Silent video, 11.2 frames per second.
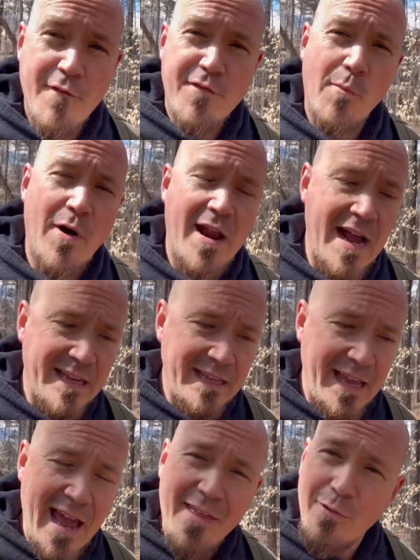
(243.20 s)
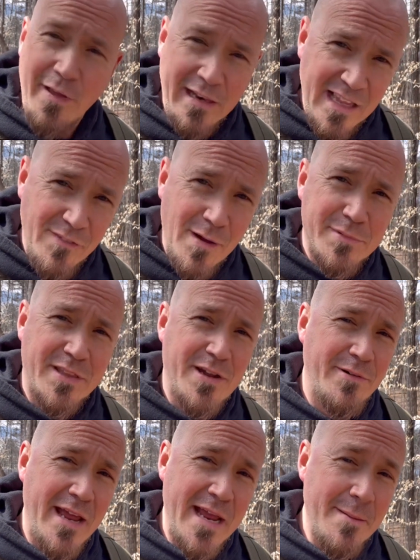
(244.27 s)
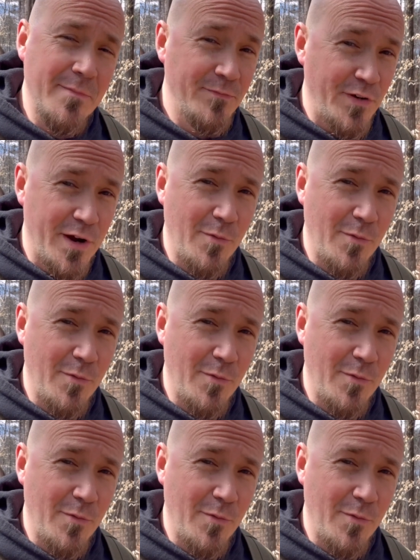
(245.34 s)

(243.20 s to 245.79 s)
from what I can gather, they live up to their name very